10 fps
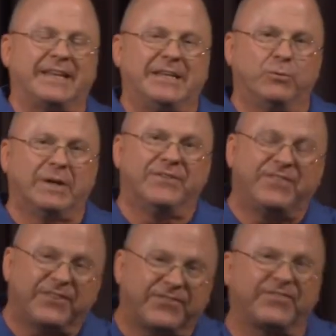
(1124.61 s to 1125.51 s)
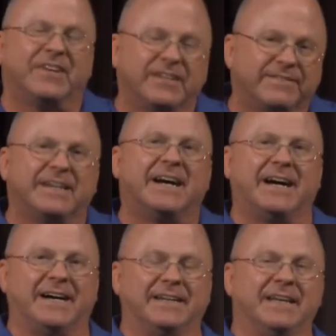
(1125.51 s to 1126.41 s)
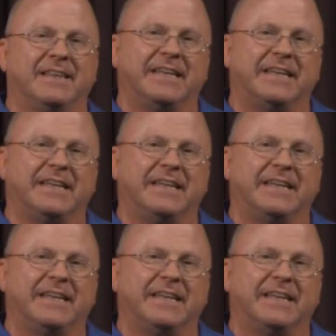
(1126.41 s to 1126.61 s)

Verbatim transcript: that He was the Son of God,